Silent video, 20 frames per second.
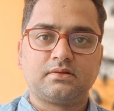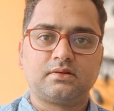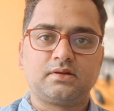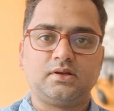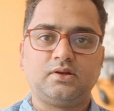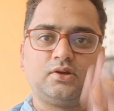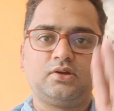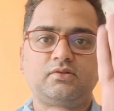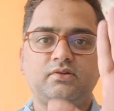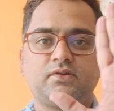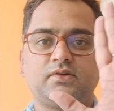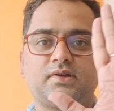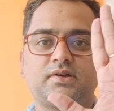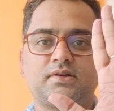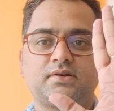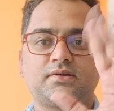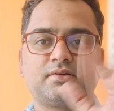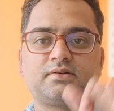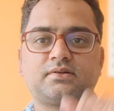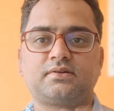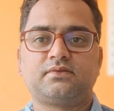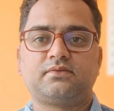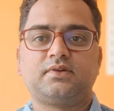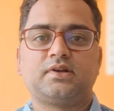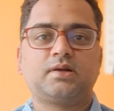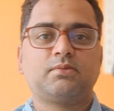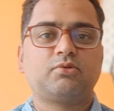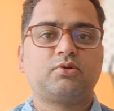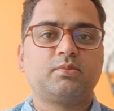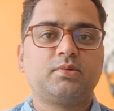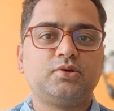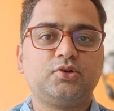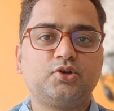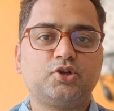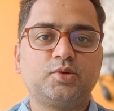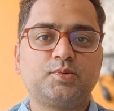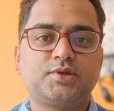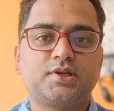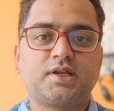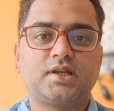Hello everyone, welcome to my
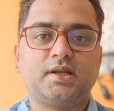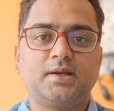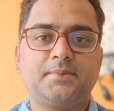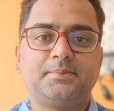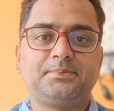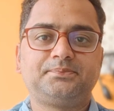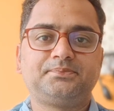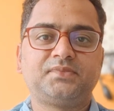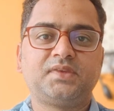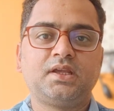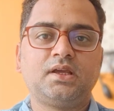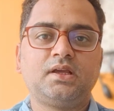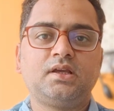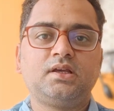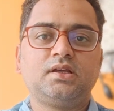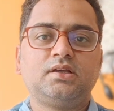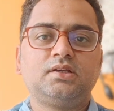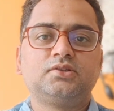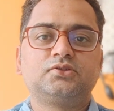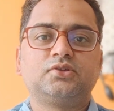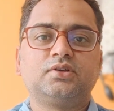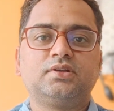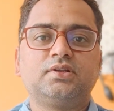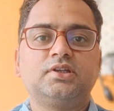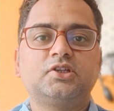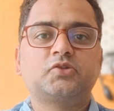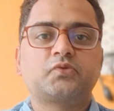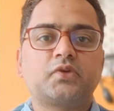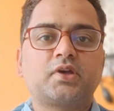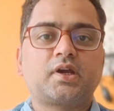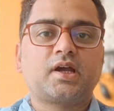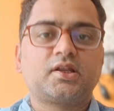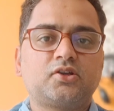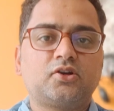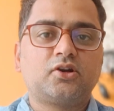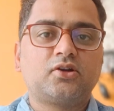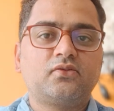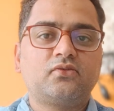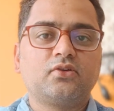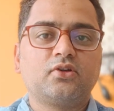YouTube channel. So in this week I
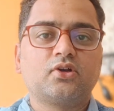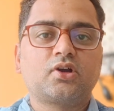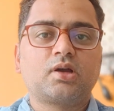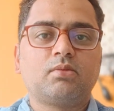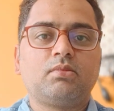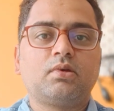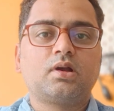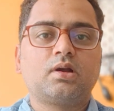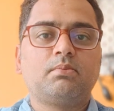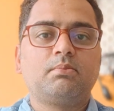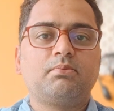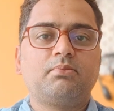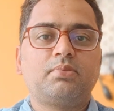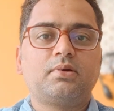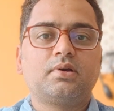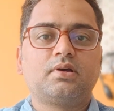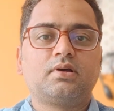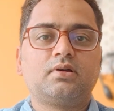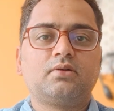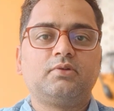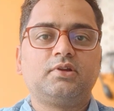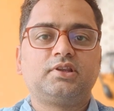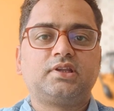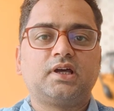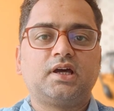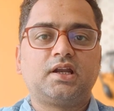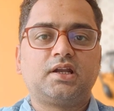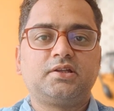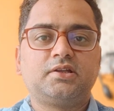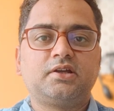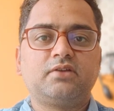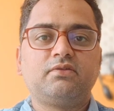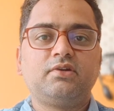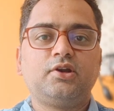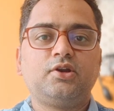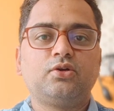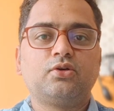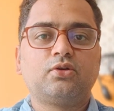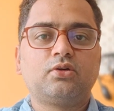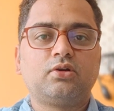thought of coming up with another
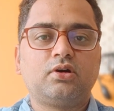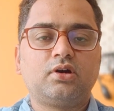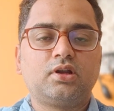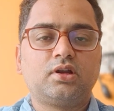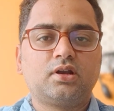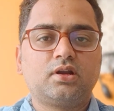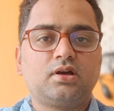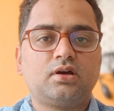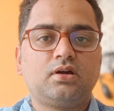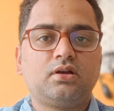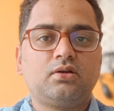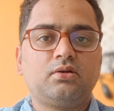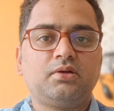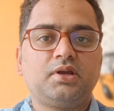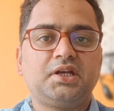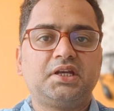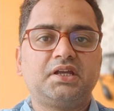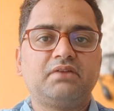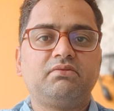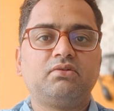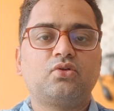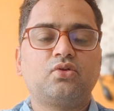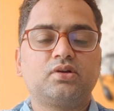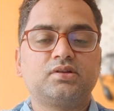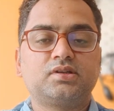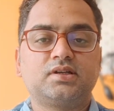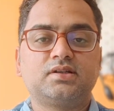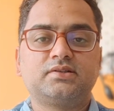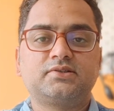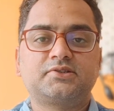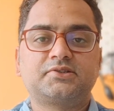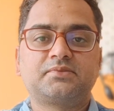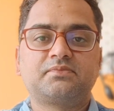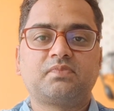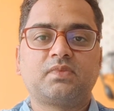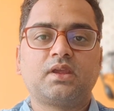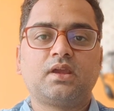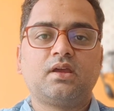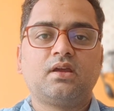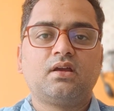video on interview questions,
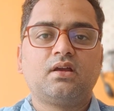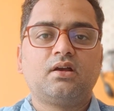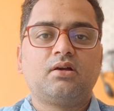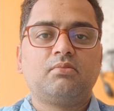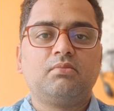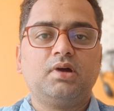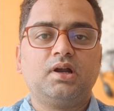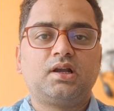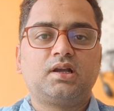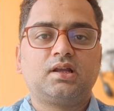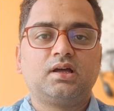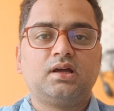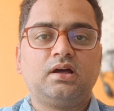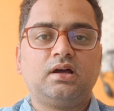but